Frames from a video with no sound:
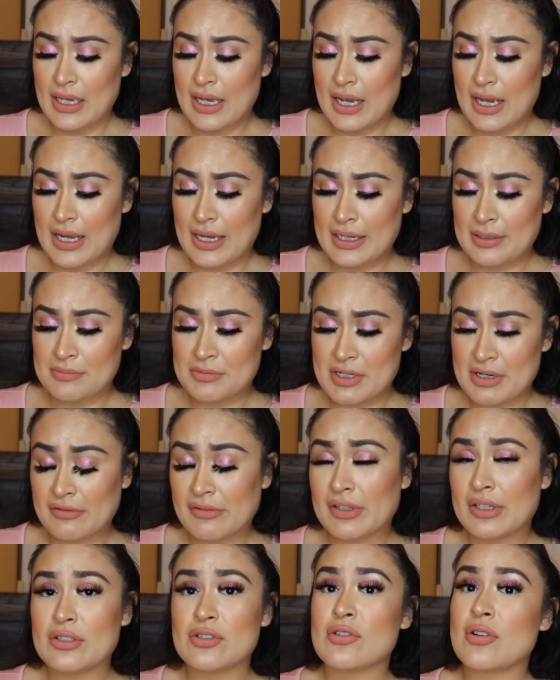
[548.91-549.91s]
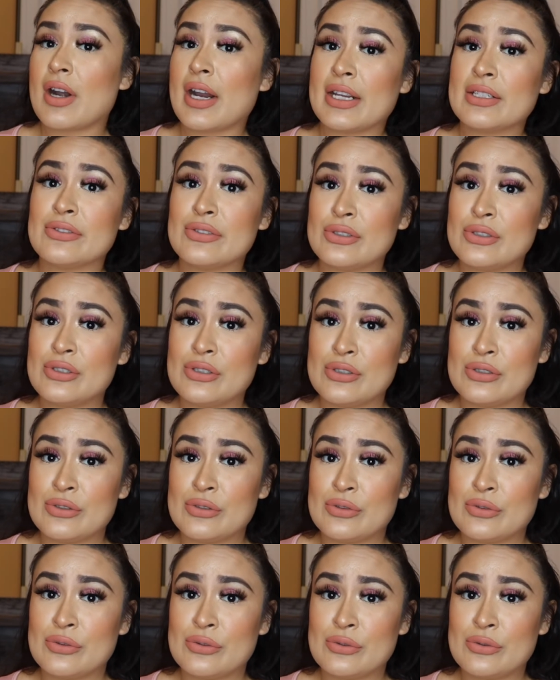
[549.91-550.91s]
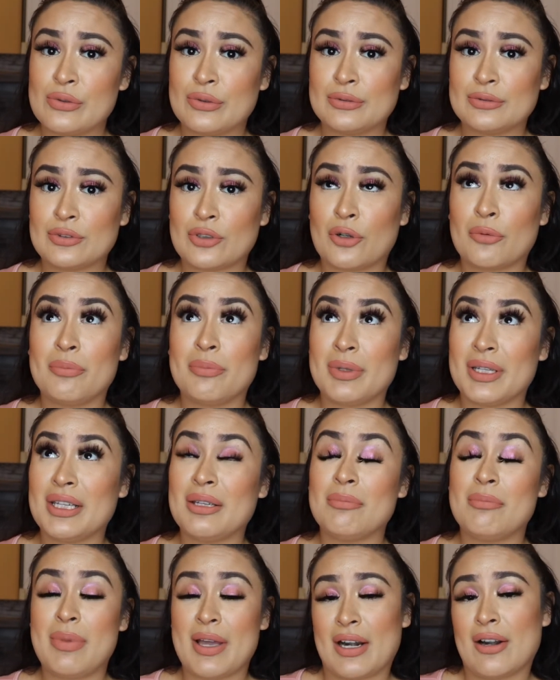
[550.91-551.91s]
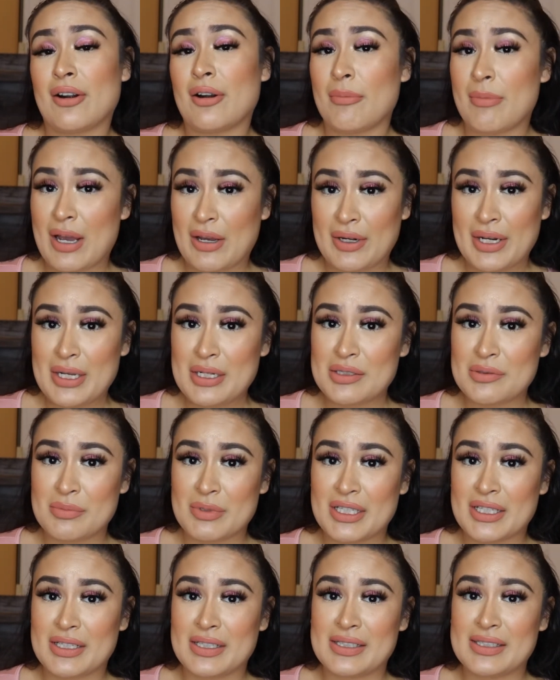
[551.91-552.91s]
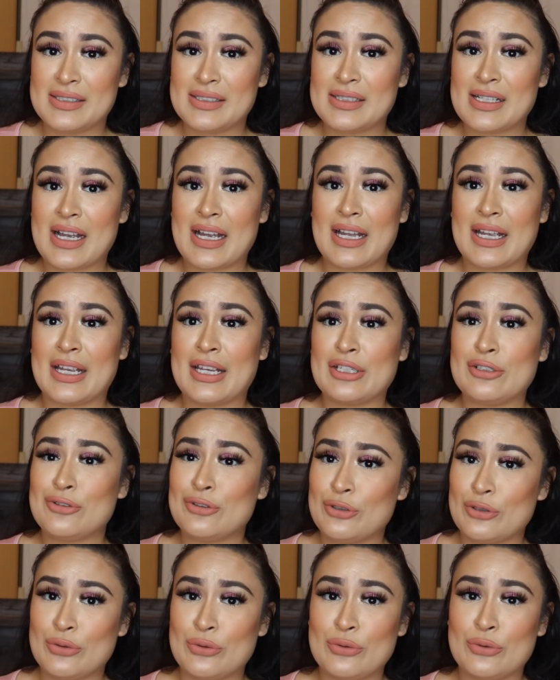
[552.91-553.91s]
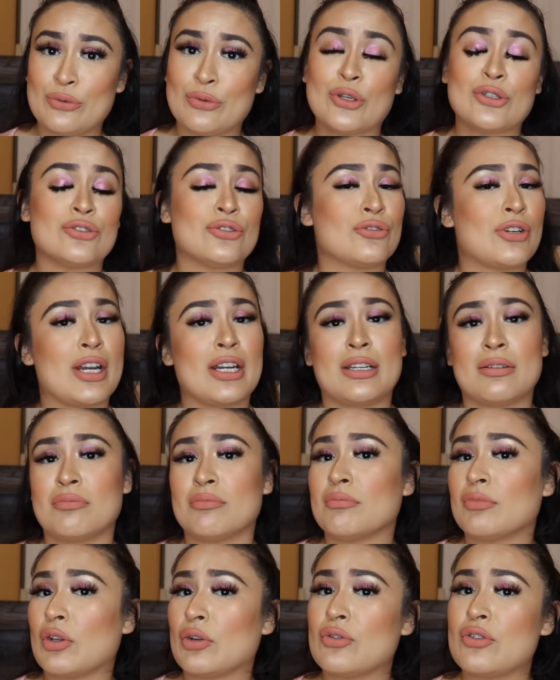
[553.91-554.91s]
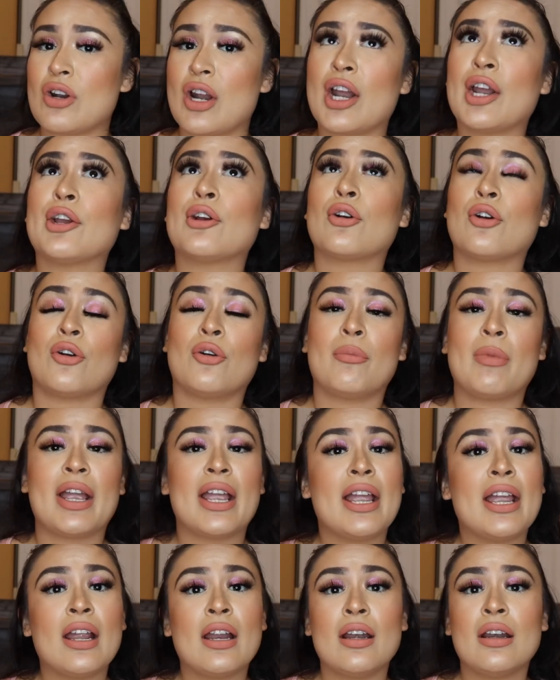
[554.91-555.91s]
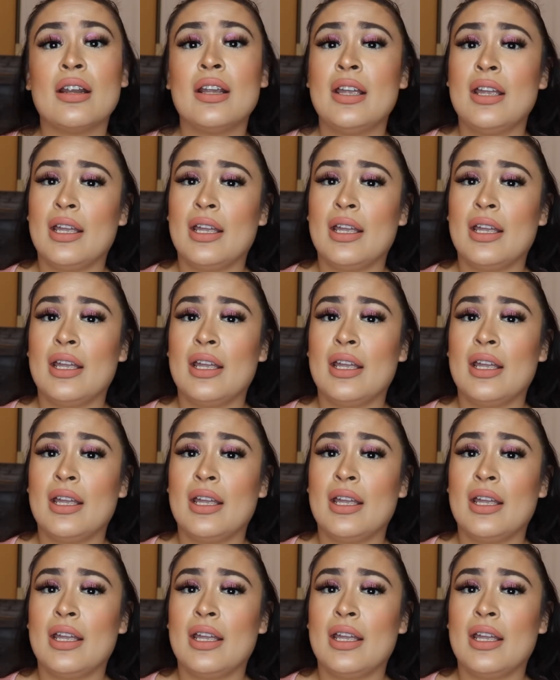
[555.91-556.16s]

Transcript: I am definitely trying to do or be better about it because I do straighten, blow dry, curl my hair,